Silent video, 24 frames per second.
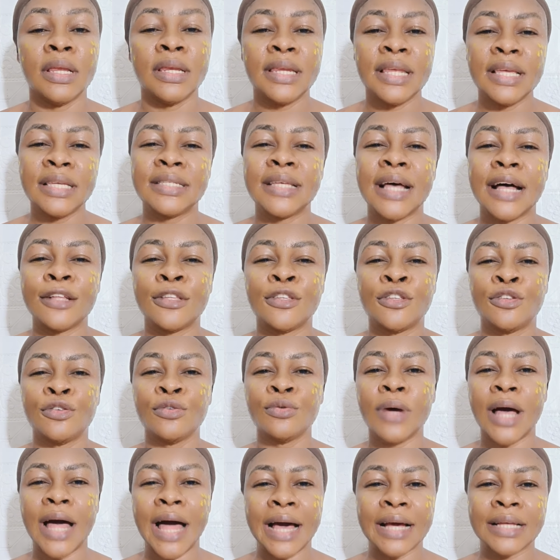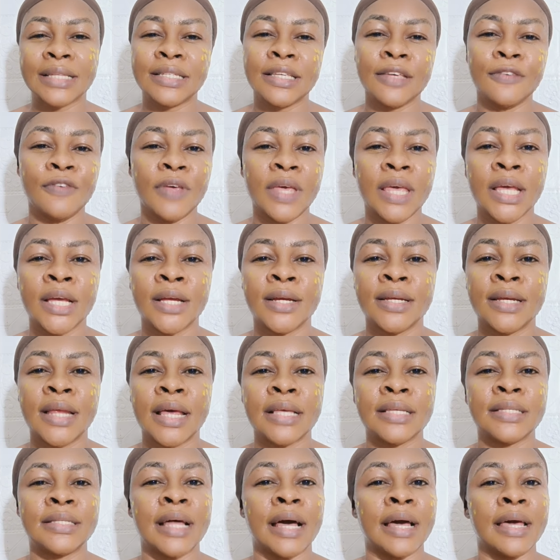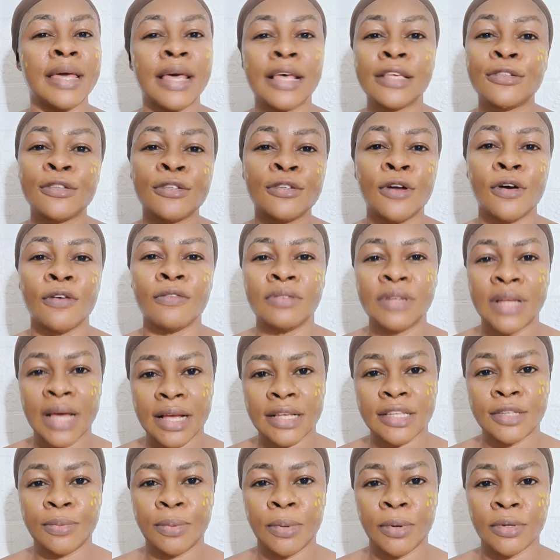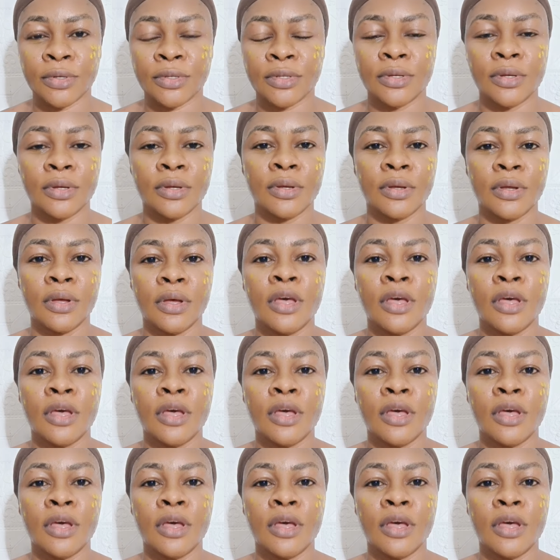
These are two active ingredients that gets rid of dark spots.